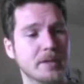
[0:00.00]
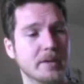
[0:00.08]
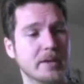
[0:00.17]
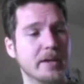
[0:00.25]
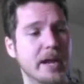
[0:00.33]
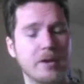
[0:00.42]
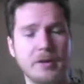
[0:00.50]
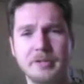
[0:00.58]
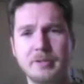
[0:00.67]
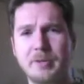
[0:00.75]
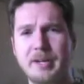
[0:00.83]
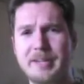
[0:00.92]

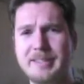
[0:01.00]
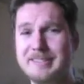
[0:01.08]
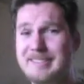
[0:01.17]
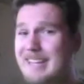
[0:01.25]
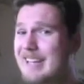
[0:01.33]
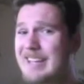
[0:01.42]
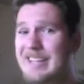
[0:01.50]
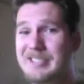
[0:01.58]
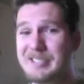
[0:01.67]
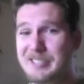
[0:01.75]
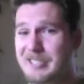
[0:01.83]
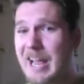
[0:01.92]
Character-wise, he's
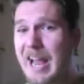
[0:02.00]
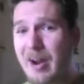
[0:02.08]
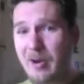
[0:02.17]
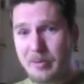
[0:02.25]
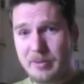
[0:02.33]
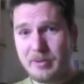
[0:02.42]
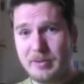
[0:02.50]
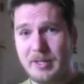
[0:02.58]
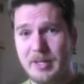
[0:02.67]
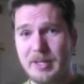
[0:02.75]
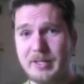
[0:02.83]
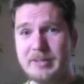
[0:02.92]
a terrible,
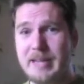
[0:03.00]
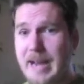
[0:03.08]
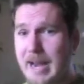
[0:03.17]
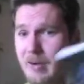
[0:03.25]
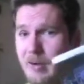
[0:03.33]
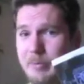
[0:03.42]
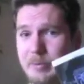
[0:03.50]
terrible